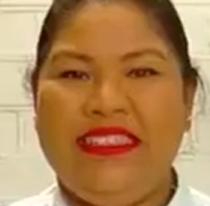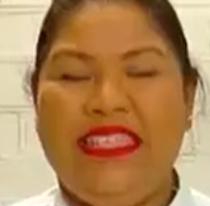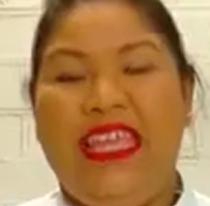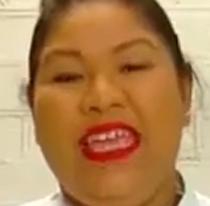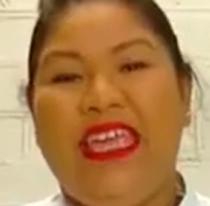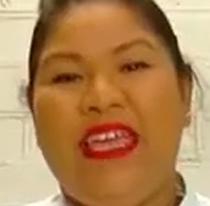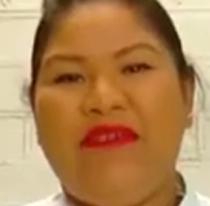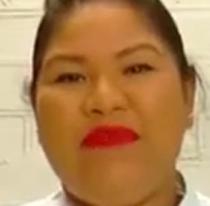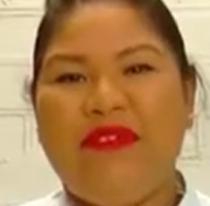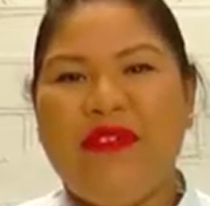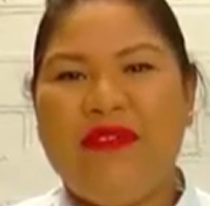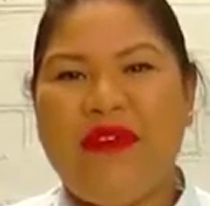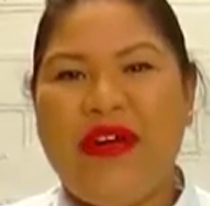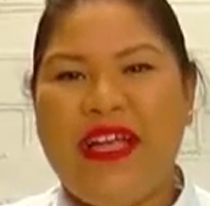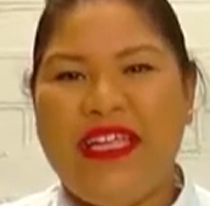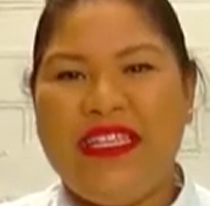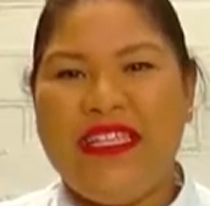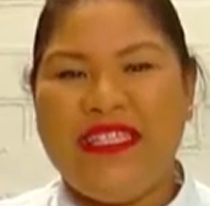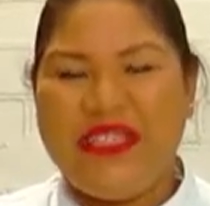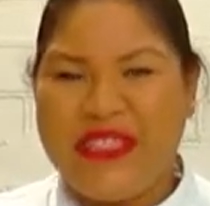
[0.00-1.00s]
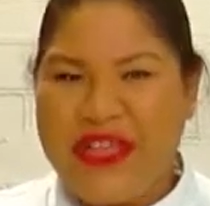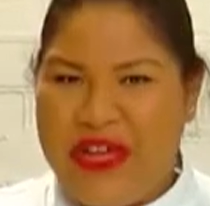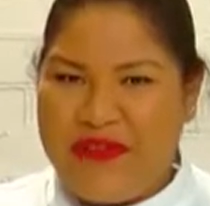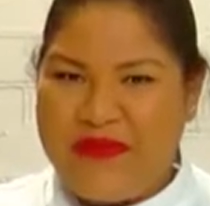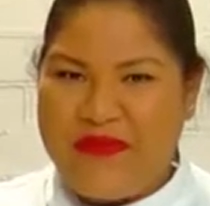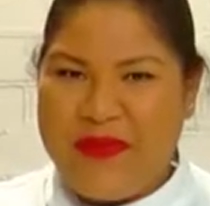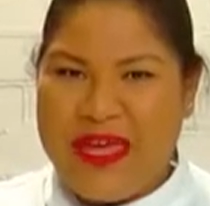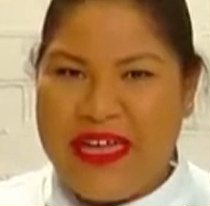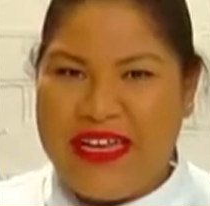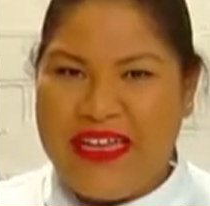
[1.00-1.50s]
Hey everyone,
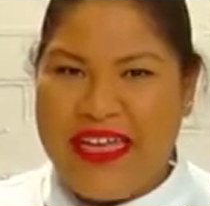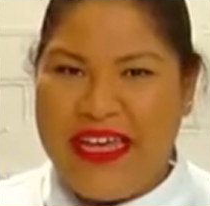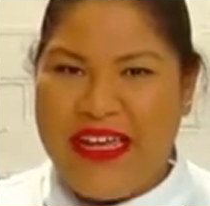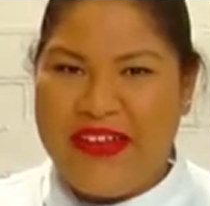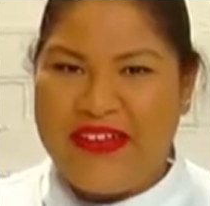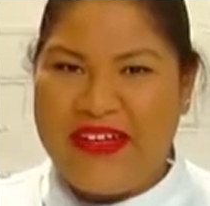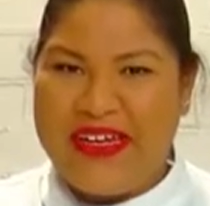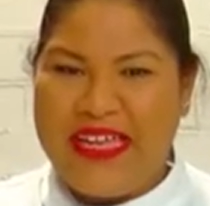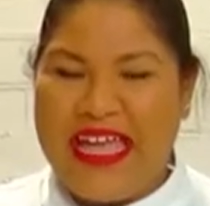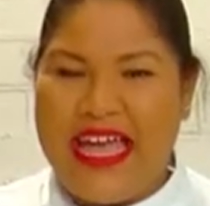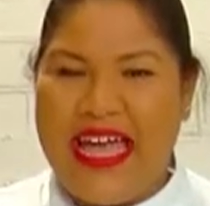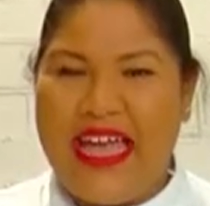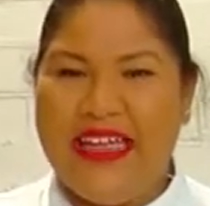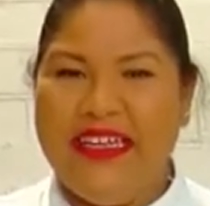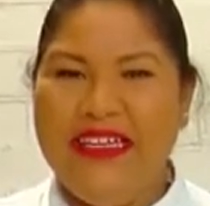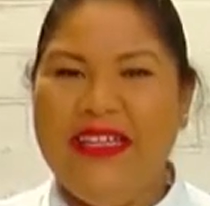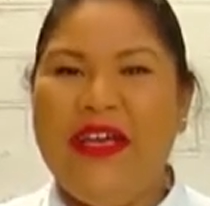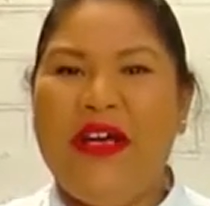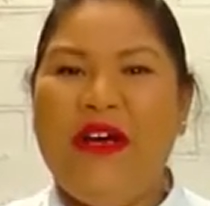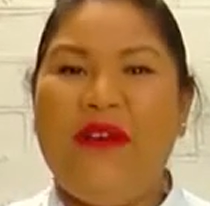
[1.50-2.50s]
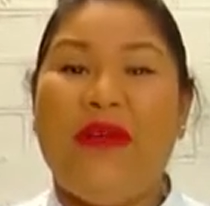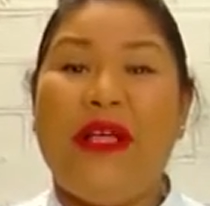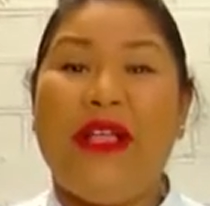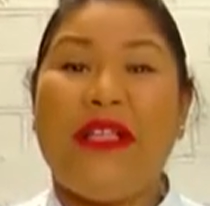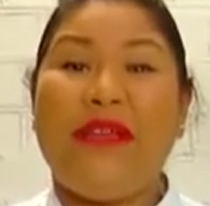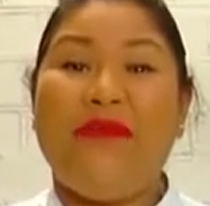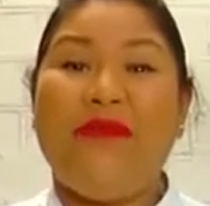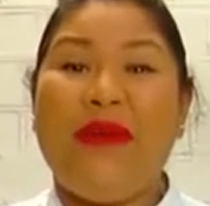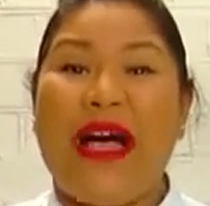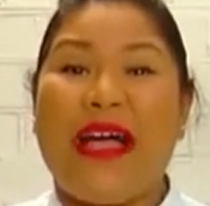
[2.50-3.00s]
Chef Ben here again.
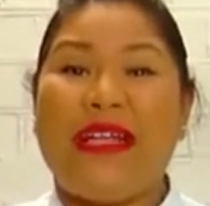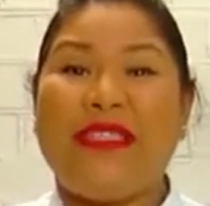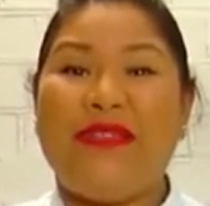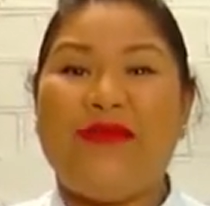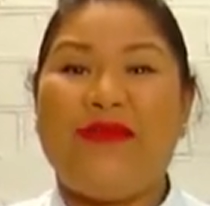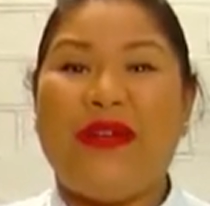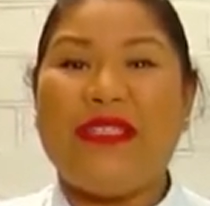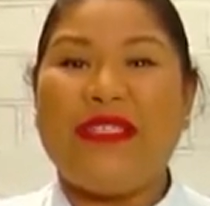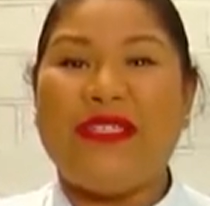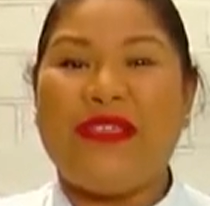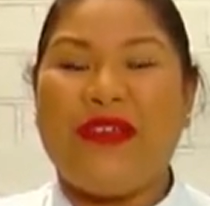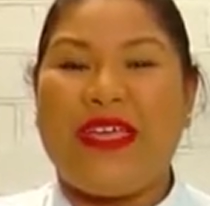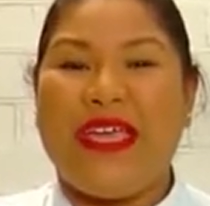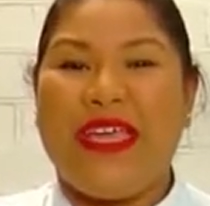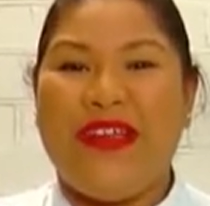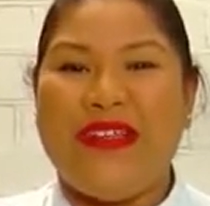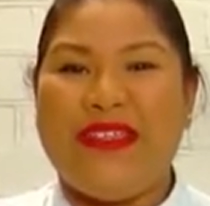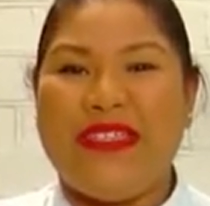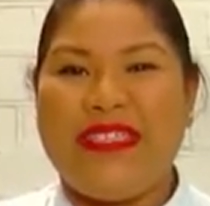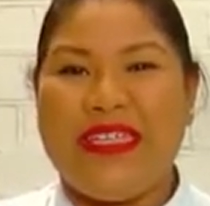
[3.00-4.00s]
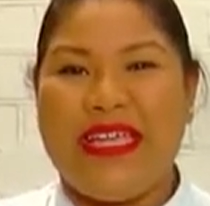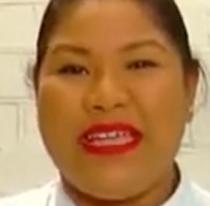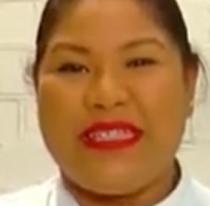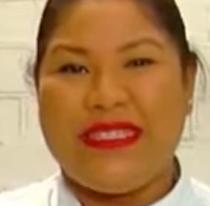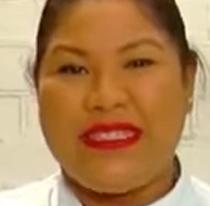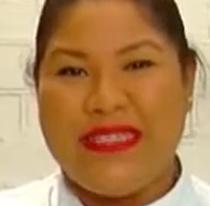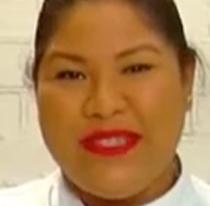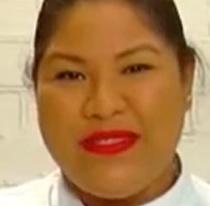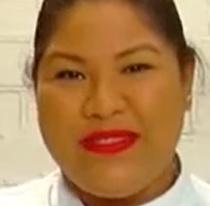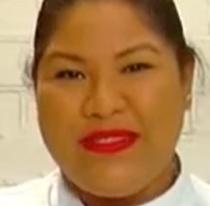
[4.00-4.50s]
Welcome back to What's Cooking on
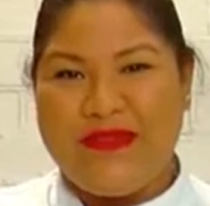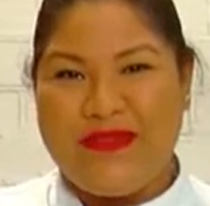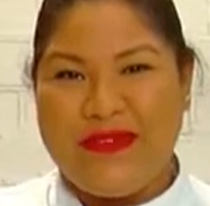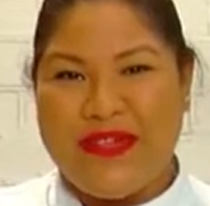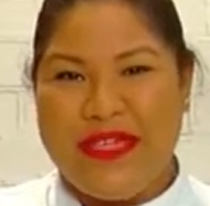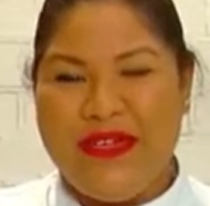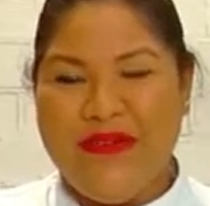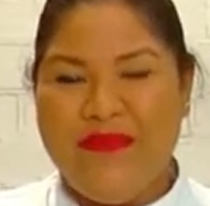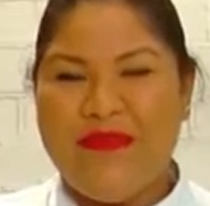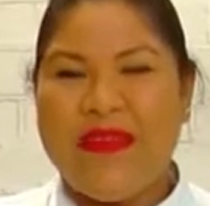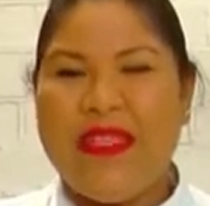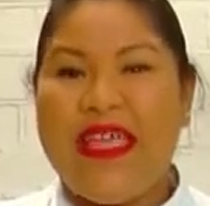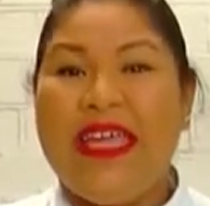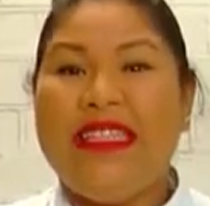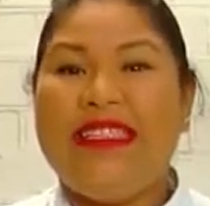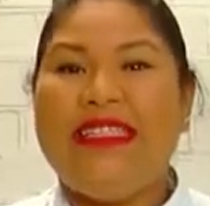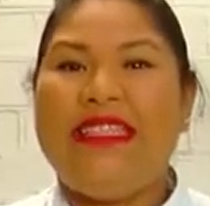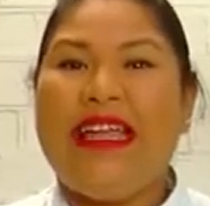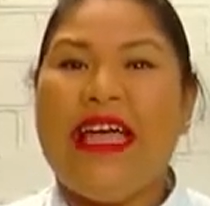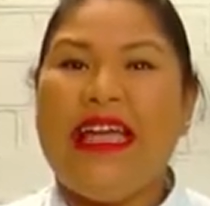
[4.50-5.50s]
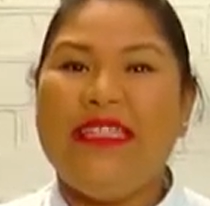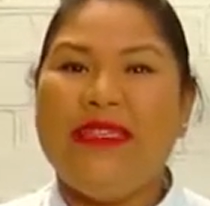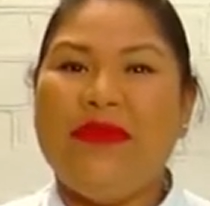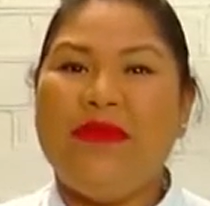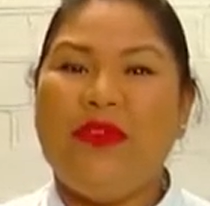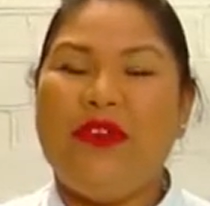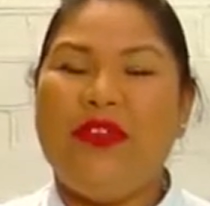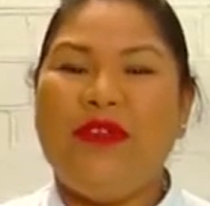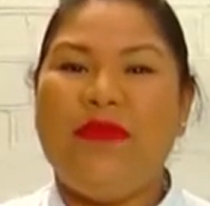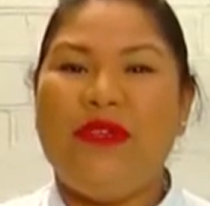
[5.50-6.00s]
CNC 3. Tonight
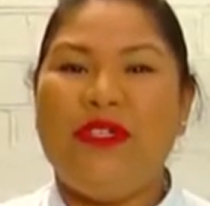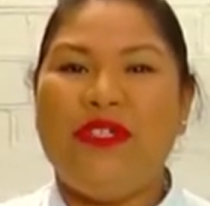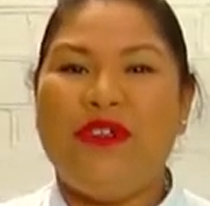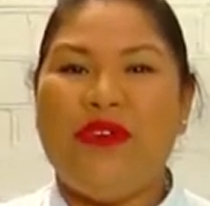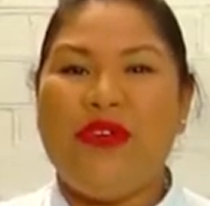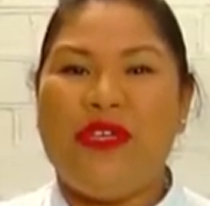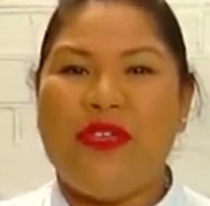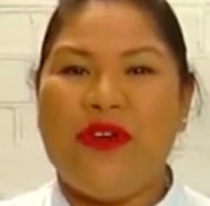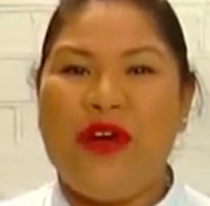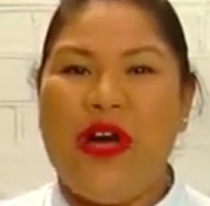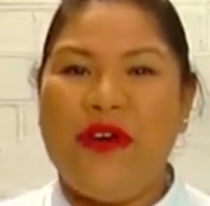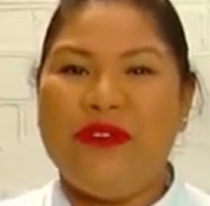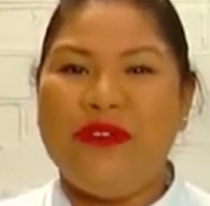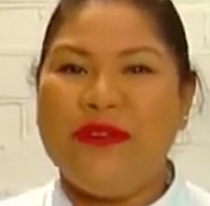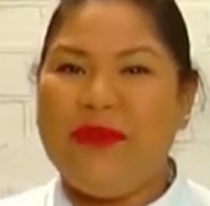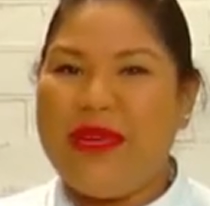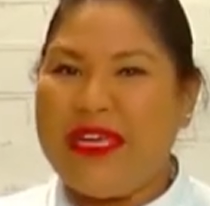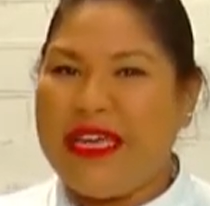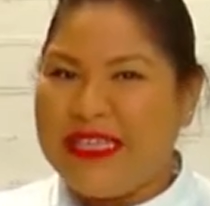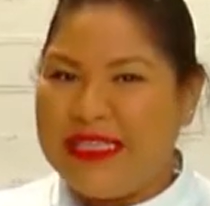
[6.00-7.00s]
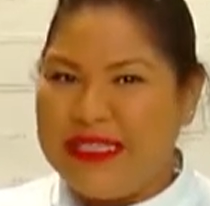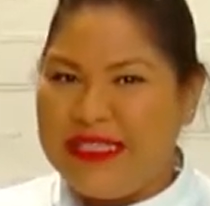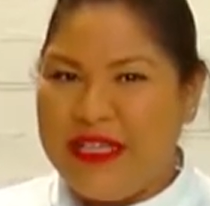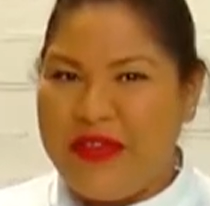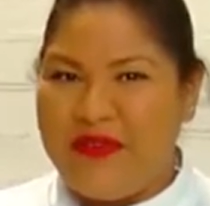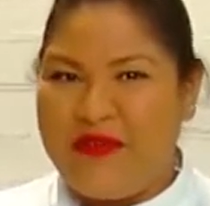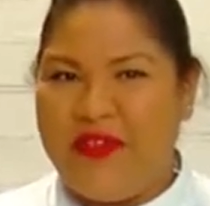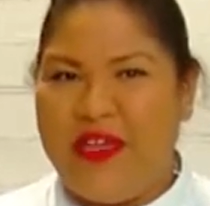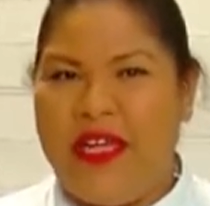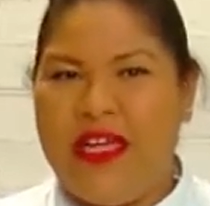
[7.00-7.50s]
I'm going to be showing you how to make a
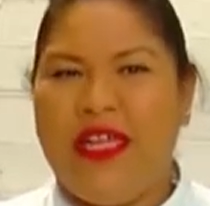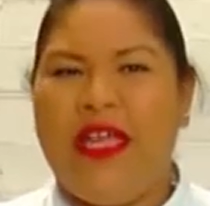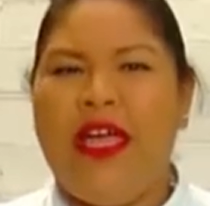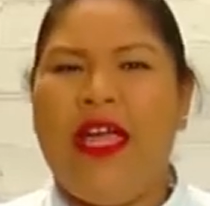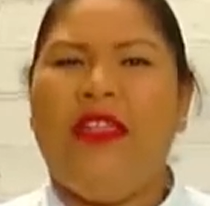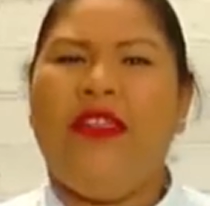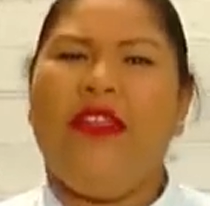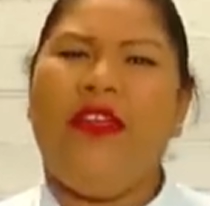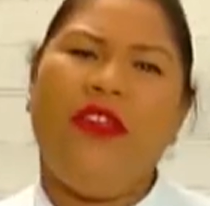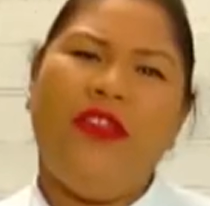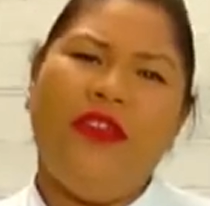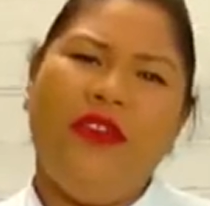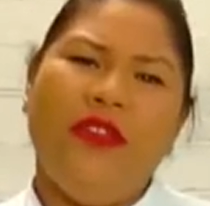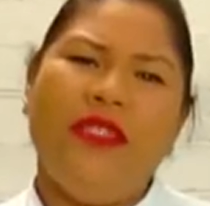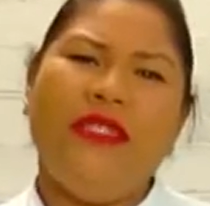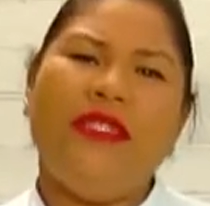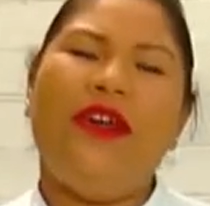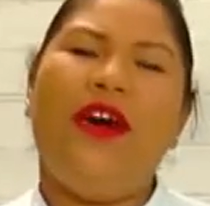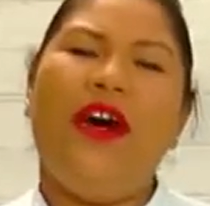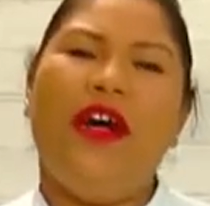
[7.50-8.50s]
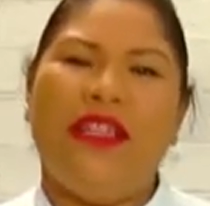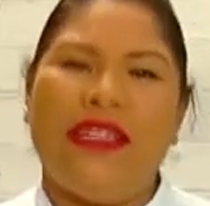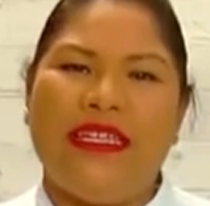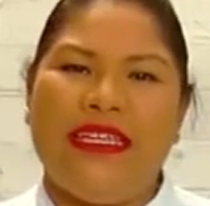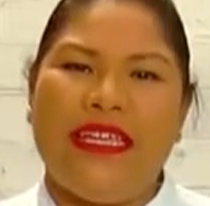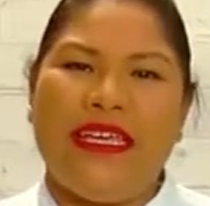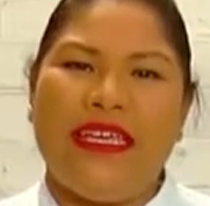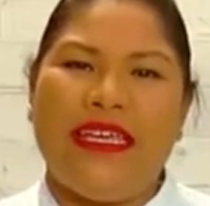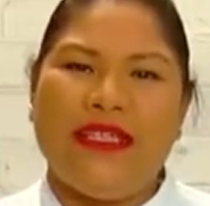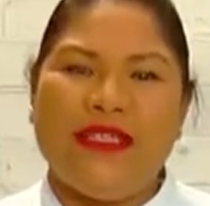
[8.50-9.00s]
stuffing. Now you know it's the
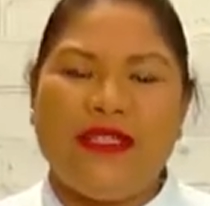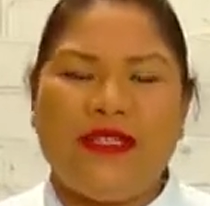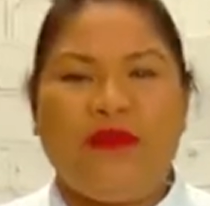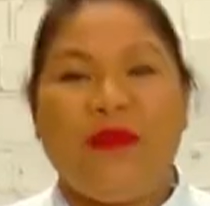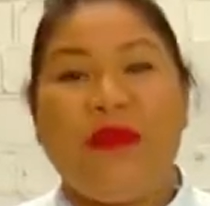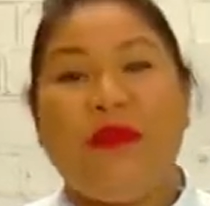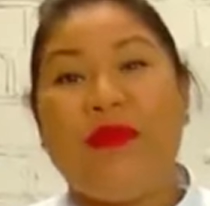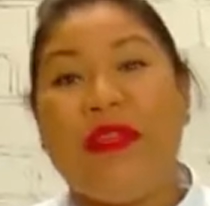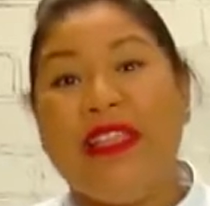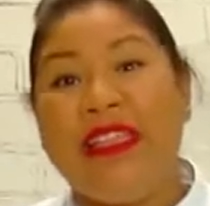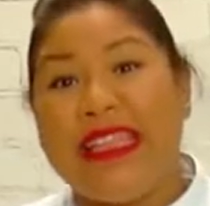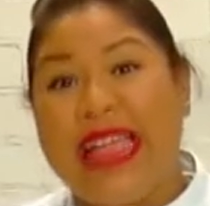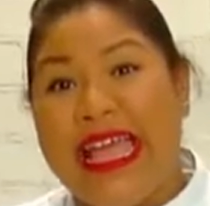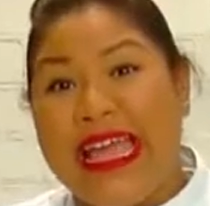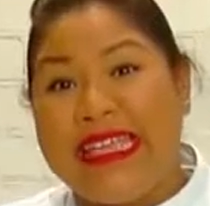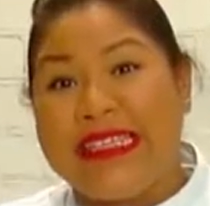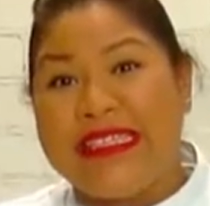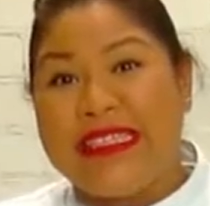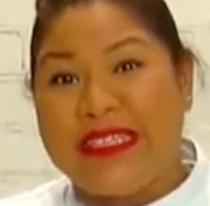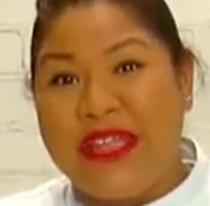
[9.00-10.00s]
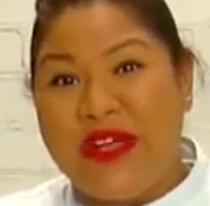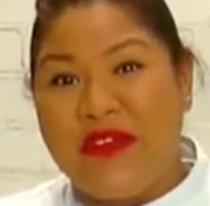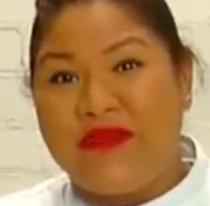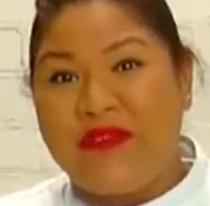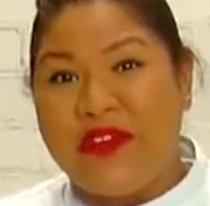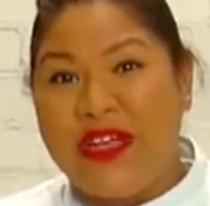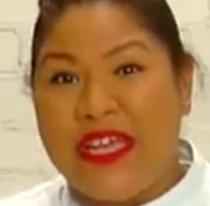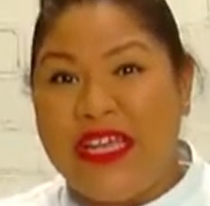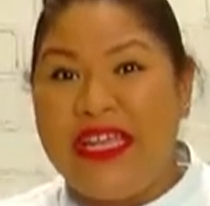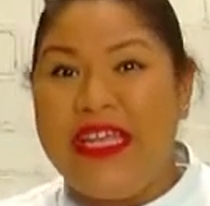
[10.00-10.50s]
holidays, so people like
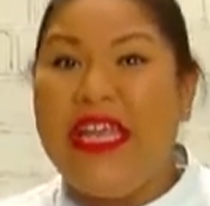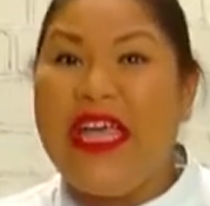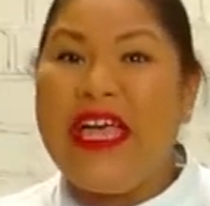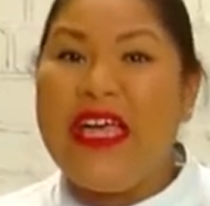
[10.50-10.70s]
stuffing.